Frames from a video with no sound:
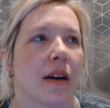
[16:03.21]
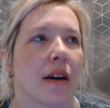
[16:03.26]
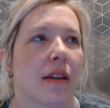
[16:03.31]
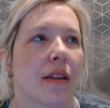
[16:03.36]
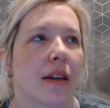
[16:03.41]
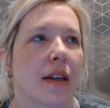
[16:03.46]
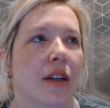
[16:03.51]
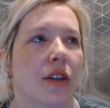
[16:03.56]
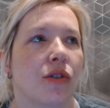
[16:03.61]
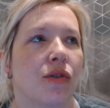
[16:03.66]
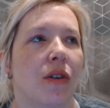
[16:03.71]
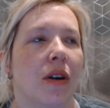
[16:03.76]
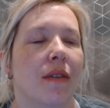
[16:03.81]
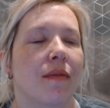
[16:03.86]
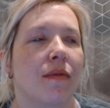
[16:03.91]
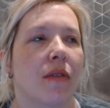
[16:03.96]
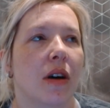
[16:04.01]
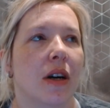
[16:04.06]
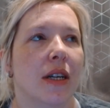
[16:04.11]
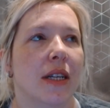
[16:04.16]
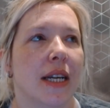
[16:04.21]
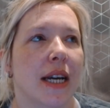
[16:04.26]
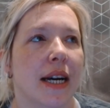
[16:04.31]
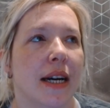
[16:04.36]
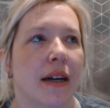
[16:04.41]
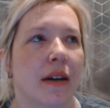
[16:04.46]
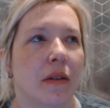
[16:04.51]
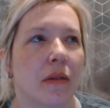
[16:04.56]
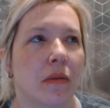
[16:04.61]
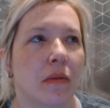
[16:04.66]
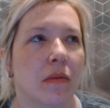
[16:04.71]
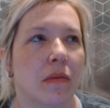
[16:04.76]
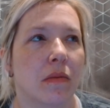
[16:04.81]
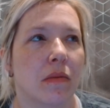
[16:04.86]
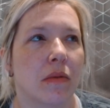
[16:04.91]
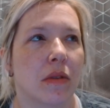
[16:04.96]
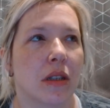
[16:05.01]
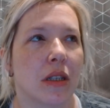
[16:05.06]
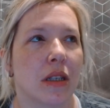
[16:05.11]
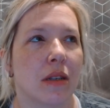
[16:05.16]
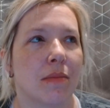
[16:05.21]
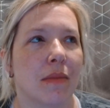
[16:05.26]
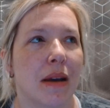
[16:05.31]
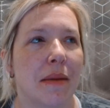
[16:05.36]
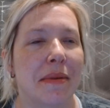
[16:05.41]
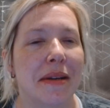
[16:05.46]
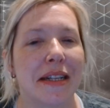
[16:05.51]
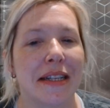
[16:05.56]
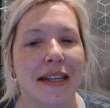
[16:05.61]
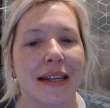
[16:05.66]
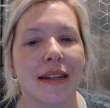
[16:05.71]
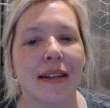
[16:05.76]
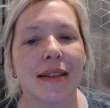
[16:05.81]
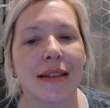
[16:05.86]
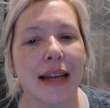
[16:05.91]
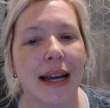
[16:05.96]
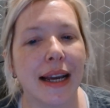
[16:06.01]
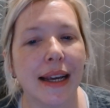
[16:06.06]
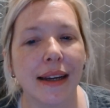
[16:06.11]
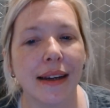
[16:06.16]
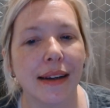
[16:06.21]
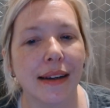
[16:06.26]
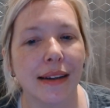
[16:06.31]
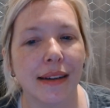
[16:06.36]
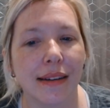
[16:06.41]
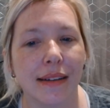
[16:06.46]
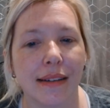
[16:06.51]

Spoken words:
think try and ride it out to maybe 10 to 8,